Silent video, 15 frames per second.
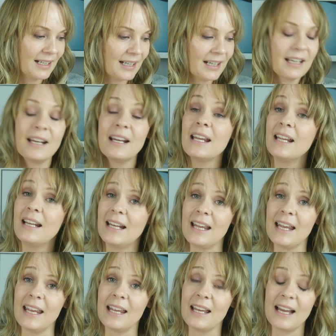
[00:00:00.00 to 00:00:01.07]

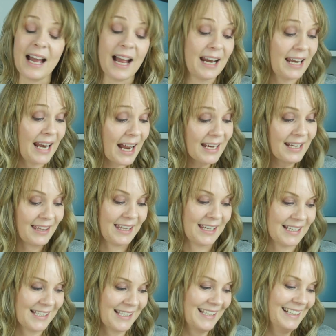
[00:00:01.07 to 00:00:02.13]
clearly I like
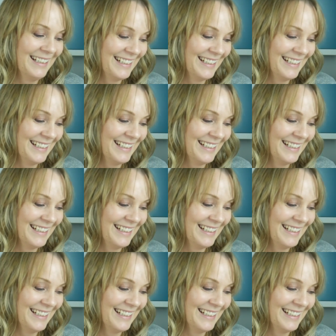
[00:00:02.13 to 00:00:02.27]
this.